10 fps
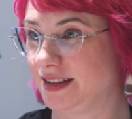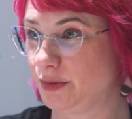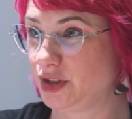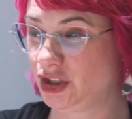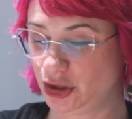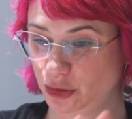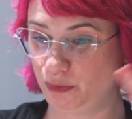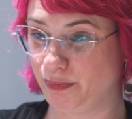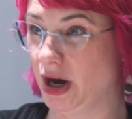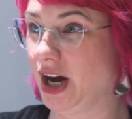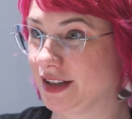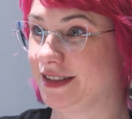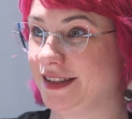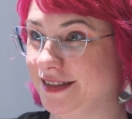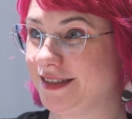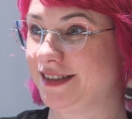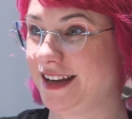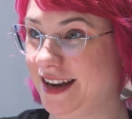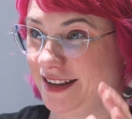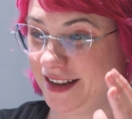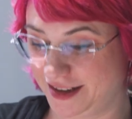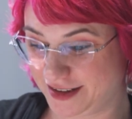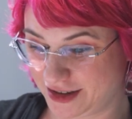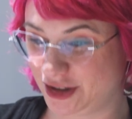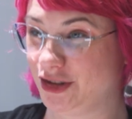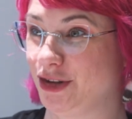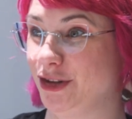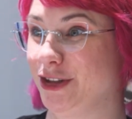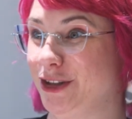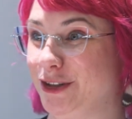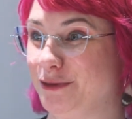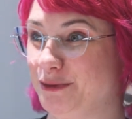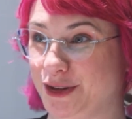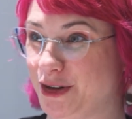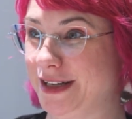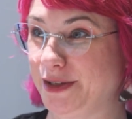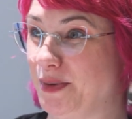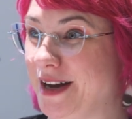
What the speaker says: There was 2 boxes and then a controller with crazy